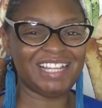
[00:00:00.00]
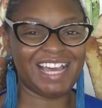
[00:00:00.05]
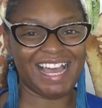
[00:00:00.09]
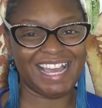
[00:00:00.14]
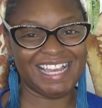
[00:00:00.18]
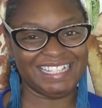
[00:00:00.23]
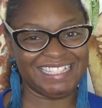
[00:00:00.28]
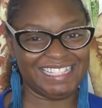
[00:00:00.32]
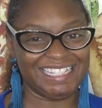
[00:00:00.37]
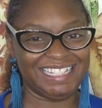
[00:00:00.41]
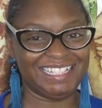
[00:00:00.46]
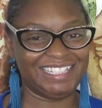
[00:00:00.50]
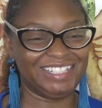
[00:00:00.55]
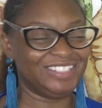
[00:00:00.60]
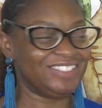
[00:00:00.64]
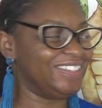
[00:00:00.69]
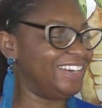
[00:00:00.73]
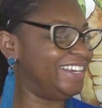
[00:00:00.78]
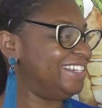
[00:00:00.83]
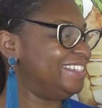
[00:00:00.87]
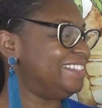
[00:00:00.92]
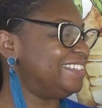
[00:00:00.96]
idea,
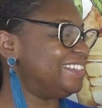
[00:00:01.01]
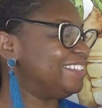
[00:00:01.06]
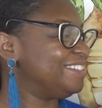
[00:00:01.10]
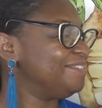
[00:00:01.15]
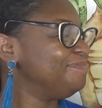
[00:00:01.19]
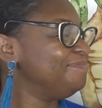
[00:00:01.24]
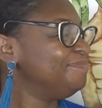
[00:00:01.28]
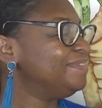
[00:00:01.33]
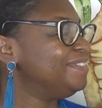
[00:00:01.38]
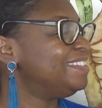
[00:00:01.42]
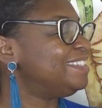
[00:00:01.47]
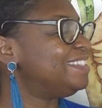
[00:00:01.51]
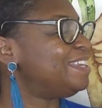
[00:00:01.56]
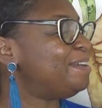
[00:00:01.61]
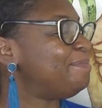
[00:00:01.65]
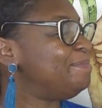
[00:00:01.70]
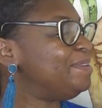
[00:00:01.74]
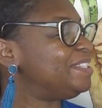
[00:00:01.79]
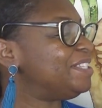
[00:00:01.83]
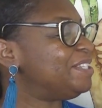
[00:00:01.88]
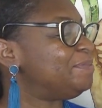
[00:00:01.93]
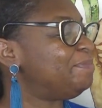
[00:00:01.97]
Grace,
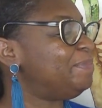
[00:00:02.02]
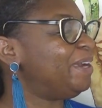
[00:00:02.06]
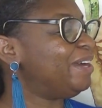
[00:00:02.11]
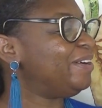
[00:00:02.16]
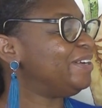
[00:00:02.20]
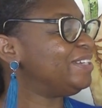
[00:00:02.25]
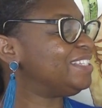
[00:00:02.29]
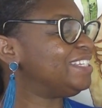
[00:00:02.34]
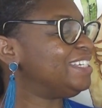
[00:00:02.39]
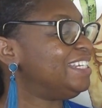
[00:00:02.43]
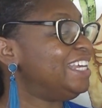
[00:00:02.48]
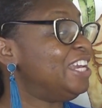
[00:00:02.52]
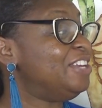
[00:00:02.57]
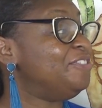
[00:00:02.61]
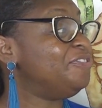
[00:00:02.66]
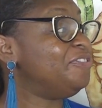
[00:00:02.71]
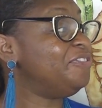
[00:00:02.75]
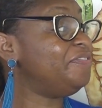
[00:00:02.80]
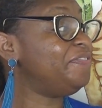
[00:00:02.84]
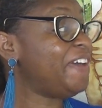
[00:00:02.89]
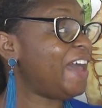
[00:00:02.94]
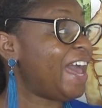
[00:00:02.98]
said Mrs. Barrington.
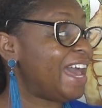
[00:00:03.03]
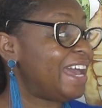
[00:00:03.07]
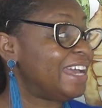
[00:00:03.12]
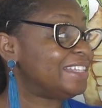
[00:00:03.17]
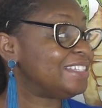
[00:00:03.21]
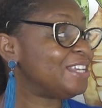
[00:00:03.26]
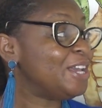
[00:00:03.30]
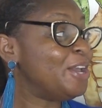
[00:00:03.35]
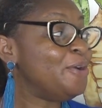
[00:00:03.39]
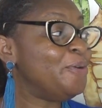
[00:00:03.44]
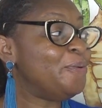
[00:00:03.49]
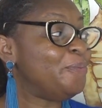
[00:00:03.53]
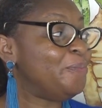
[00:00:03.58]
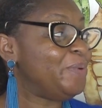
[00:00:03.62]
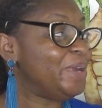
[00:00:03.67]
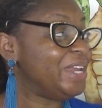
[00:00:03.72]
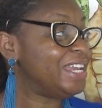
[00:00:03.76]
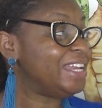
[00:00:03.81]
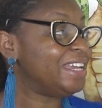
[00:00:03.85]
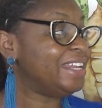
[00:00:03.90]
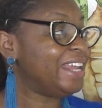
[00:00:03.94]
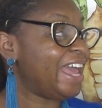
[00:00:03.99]
In fact,
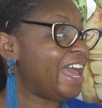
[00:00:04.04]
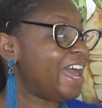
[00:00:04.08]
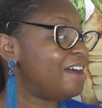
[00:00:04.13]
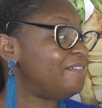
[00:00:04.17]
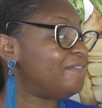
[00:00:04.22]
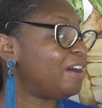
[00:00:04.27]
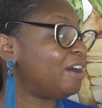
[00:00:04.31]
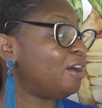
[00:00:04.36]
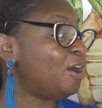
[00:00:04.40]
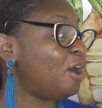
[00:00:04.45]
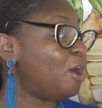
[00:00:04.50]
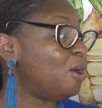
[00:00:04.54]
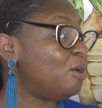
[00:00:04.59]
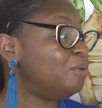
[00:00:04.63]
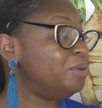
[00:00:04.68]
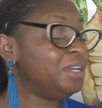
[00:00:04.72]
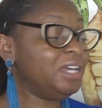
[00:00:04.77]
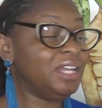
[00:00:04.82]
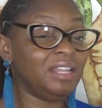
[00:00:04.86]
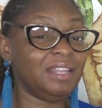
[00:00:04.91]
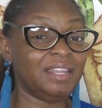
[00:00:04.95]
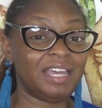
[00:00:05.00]
we can have our
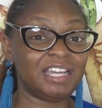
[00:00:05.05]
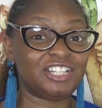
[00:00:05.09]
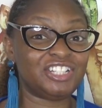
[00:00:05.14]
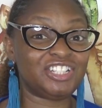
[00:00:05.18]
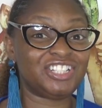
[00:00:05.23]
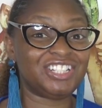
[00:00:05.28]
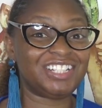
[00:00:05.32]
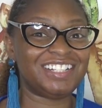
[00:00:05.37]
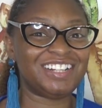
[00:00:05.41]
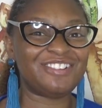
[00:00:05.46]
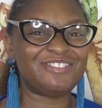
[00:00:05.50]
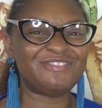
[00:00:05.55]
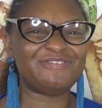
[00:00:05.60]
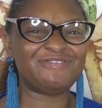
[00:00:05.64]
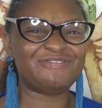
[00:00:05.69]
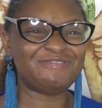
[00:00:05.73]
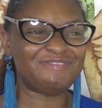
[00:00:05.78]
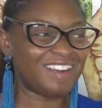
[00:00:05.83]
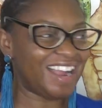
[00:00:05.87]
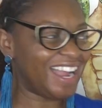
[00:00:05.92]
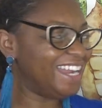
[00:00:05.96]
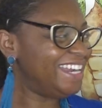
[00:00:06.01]
own election
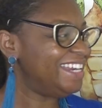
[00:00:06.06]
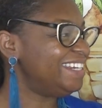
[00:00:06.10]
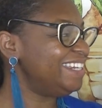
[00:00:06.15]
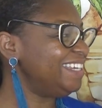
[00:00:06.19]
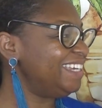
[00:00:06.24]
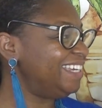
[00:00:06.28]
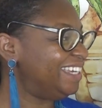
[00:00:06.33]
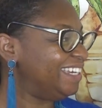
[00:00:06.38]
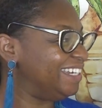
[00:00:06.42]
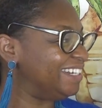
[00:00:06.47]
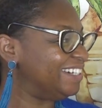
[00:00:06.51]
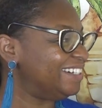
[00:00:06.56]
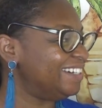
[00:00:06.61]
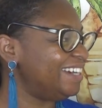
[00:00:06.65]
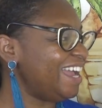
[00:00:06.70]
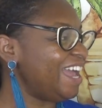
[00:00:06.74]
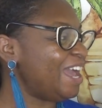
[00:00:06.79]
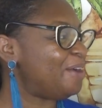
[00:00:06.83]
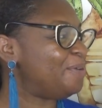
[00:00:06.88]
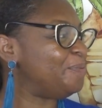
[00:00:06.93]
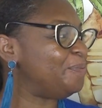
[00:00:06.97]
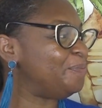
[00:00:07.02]
right
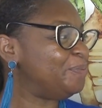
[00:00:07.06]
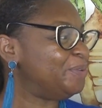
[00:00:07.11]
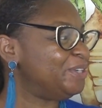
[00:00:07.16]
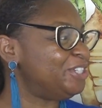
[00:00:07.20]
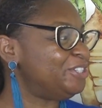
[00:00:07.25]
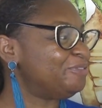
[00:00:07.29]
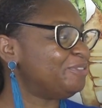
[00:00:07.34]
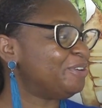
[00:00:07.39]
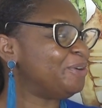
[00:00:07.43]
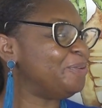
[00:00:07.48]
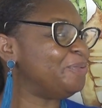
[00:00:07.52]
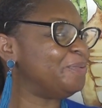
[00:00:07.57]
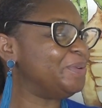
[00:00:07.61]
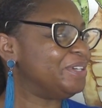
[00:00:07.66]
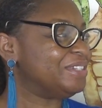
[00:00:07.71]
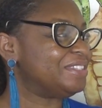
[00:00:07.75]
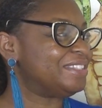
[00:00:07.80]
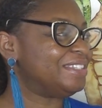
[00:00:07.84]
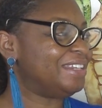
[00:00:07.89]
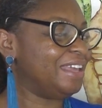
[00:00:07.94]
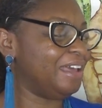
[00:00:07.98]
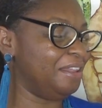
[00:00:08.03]
here at Woodrow
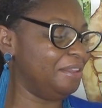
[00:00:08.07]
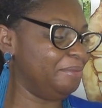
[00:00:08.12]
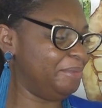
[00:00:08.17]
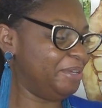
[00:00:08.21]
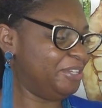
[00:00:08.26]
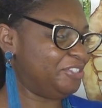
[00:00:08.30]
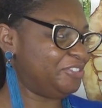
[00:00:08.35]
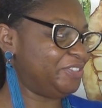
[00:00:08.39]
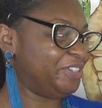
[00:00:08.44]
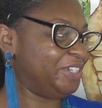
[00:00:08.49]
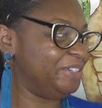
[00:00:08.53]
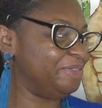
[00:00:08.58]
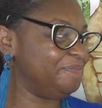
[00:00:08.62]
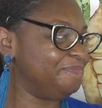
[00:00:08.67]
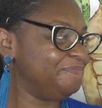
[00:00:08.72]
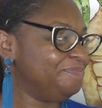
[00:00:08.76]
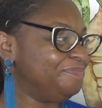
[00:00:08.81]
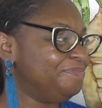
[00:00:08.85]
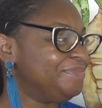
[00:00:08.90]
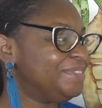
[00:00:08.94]
Wilson Elementary.